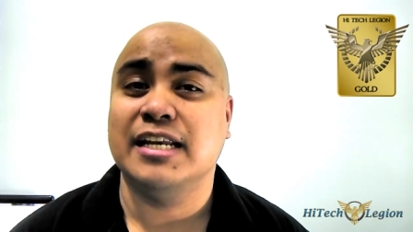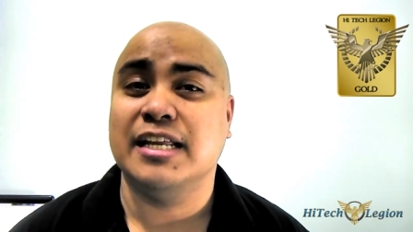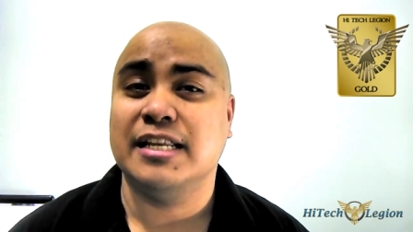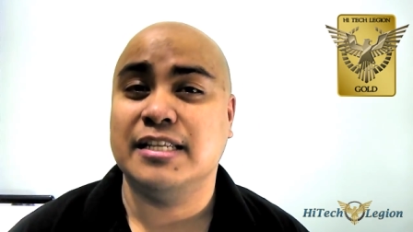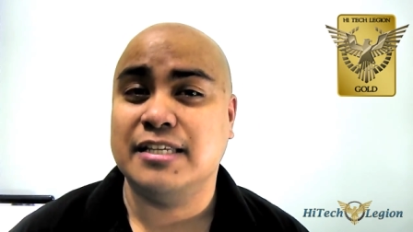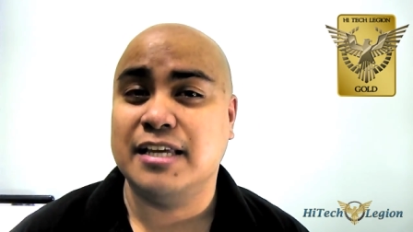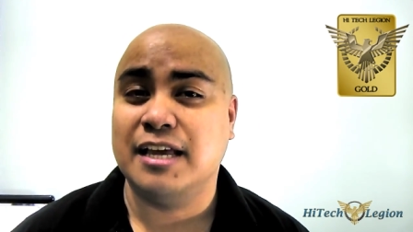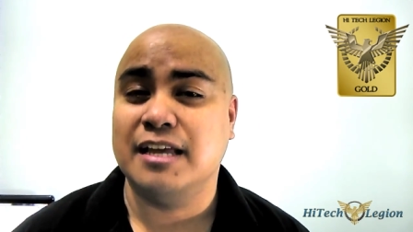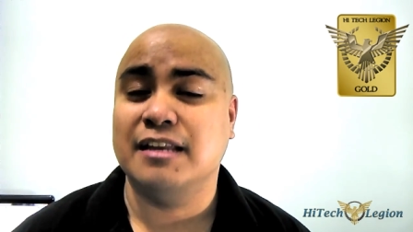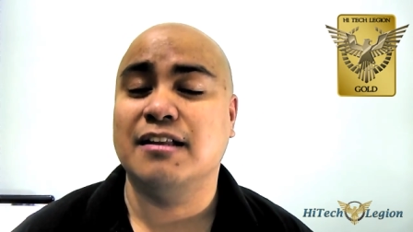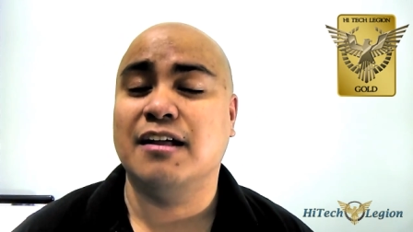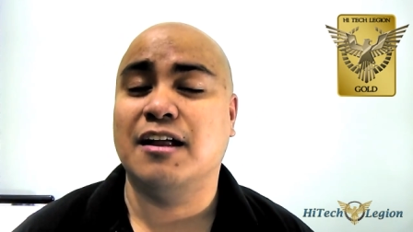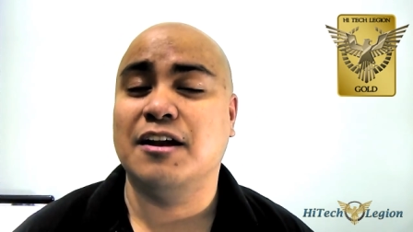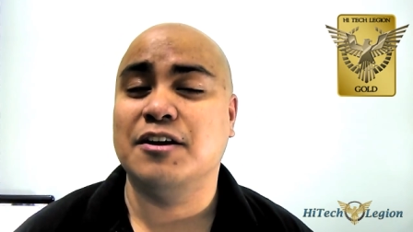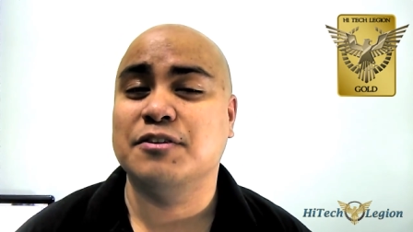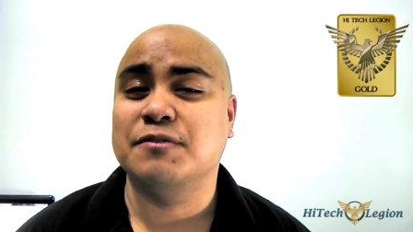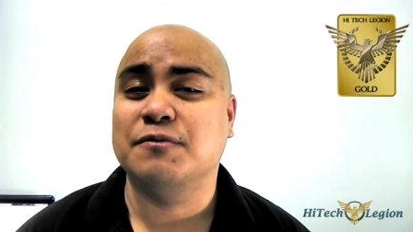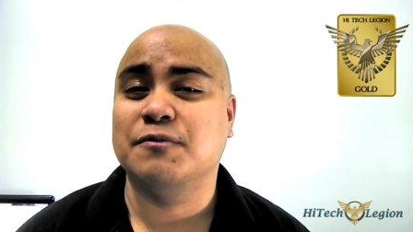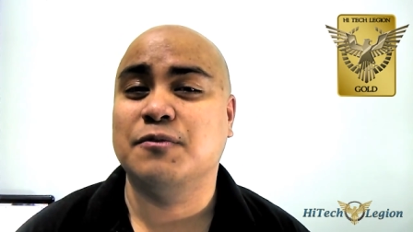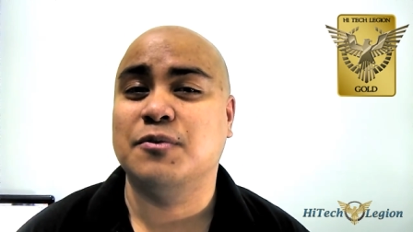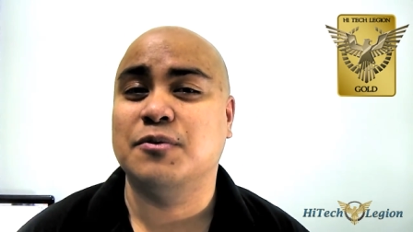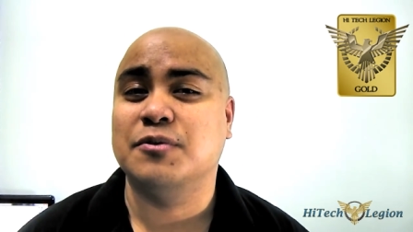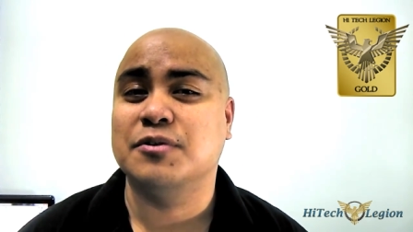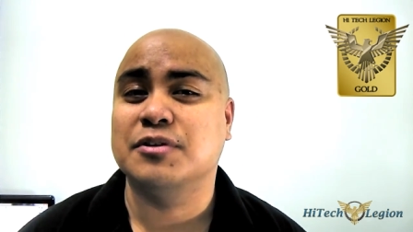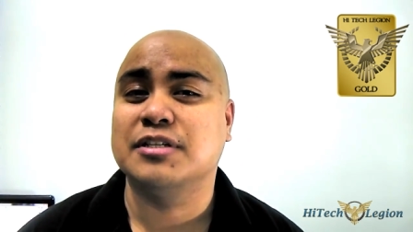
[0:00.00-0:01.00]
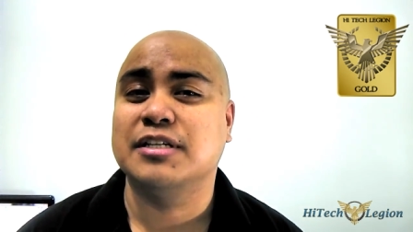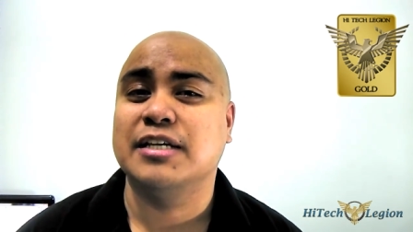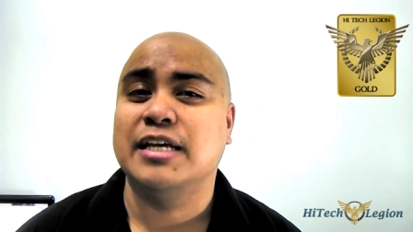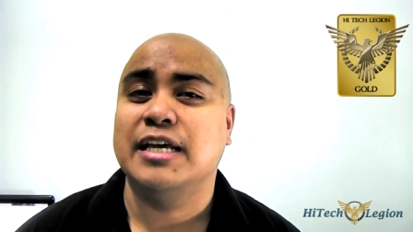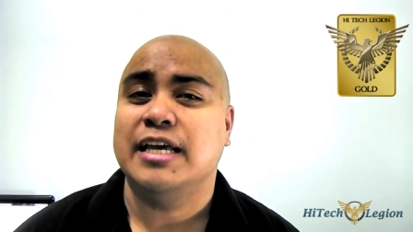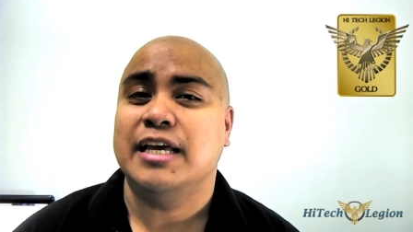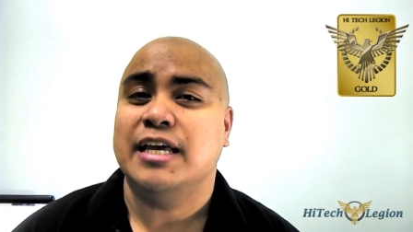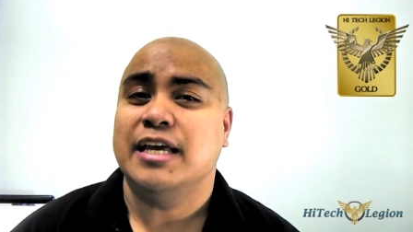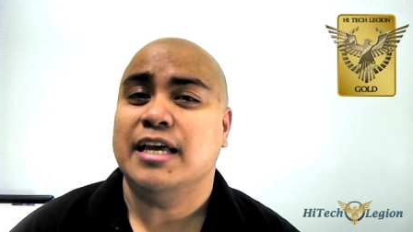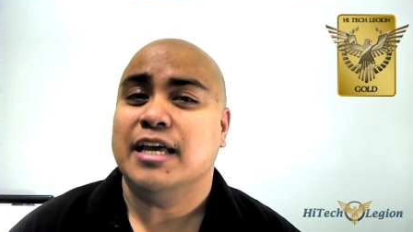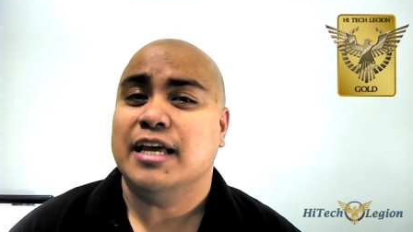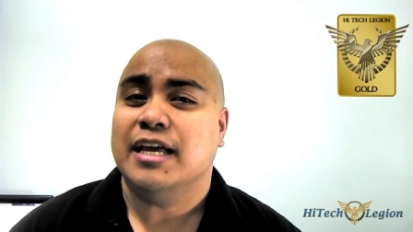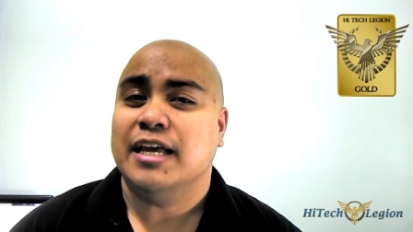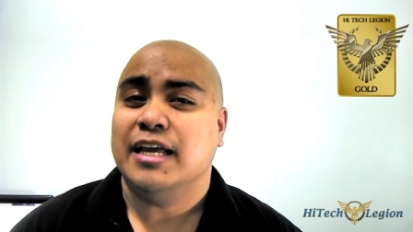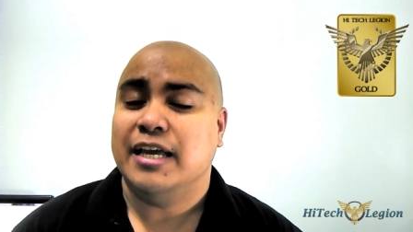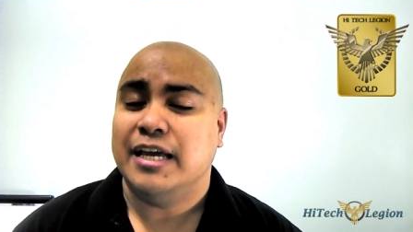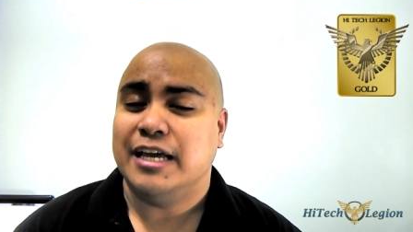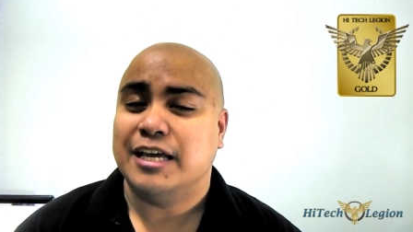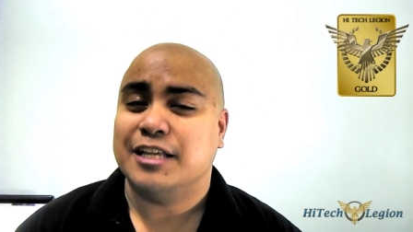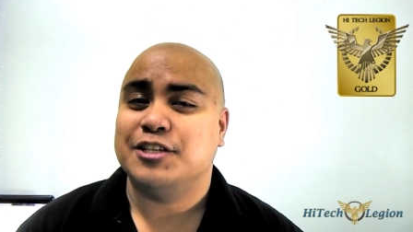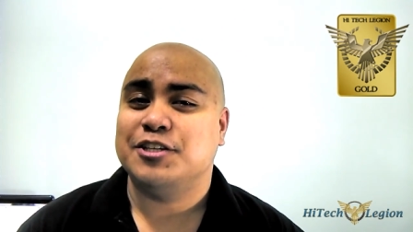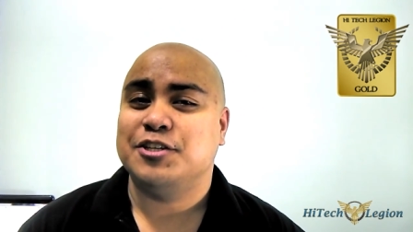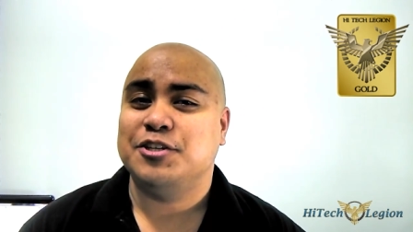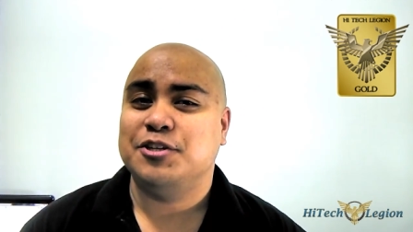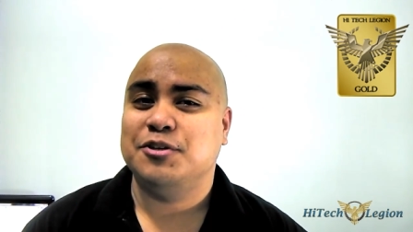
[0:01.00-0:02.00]
That $10, of course,
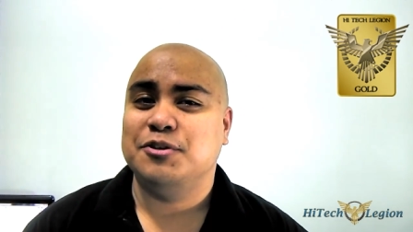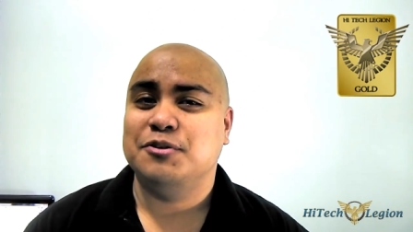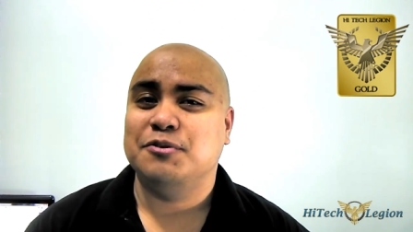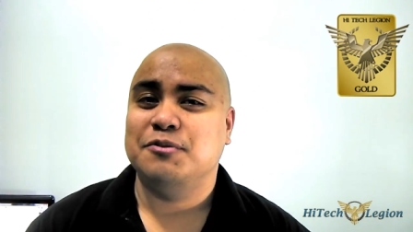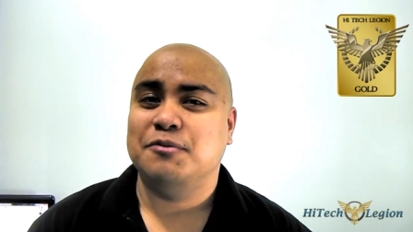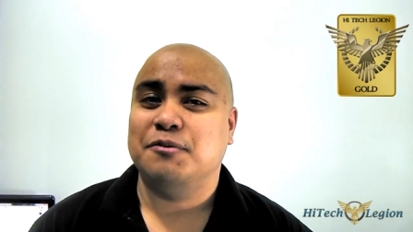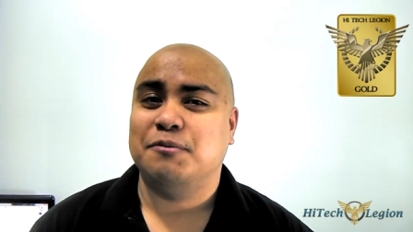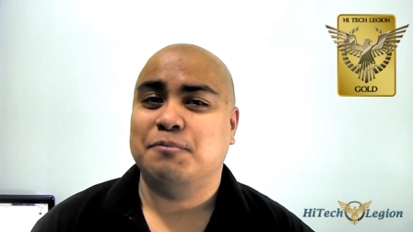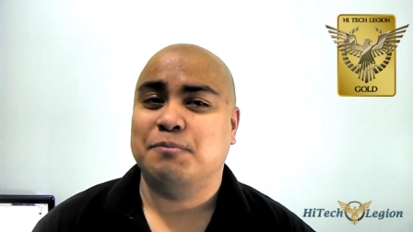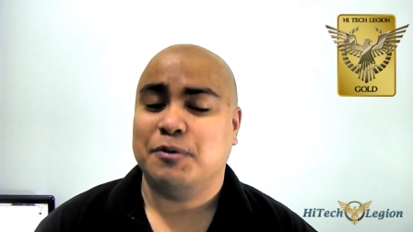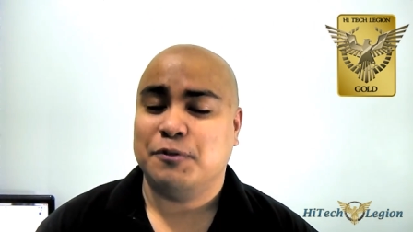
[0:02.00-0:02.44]
gets you